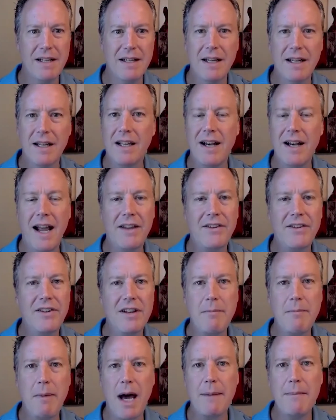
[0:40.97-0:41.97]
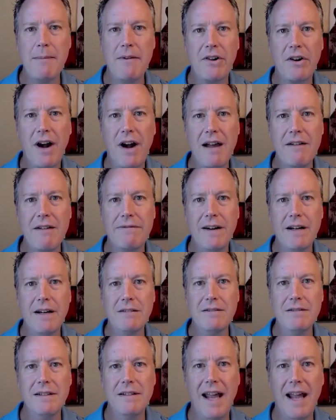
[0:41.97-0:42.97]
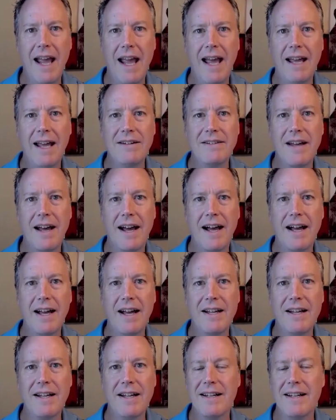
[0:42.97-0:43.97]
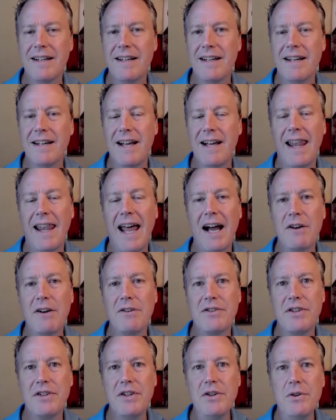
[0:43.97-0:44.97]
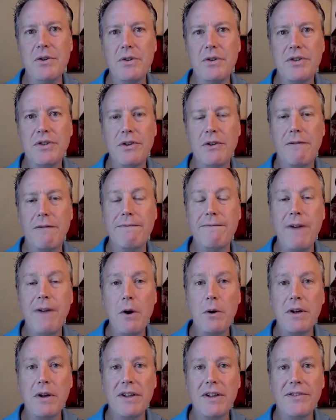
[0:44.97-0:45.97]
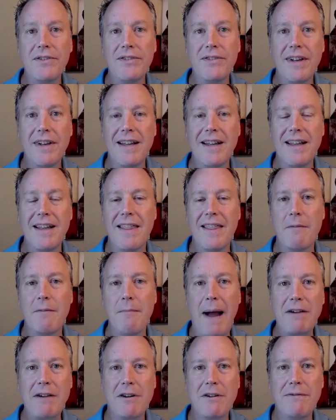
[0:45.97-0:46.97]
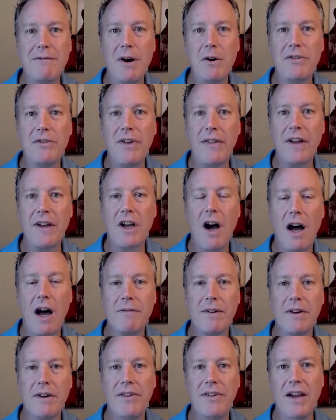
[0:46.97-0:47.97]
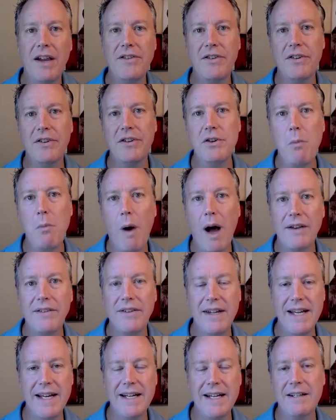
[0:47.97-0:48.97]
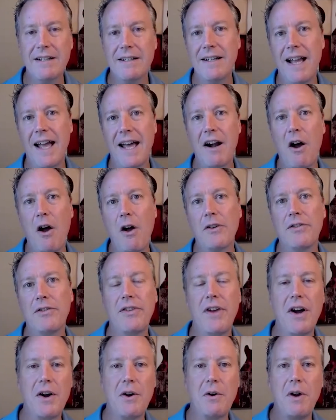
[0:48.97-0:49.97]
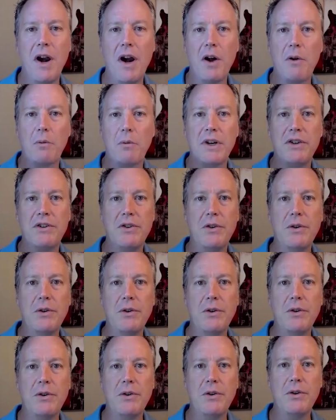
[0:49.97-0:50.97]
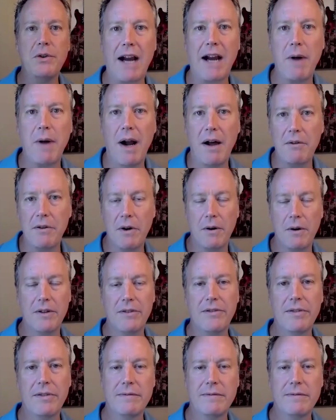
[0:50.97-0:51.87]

connects to the bottom of your iPhone and uh, allows you to focus the microphones on the conversation you want to hear and also reduce the background noise.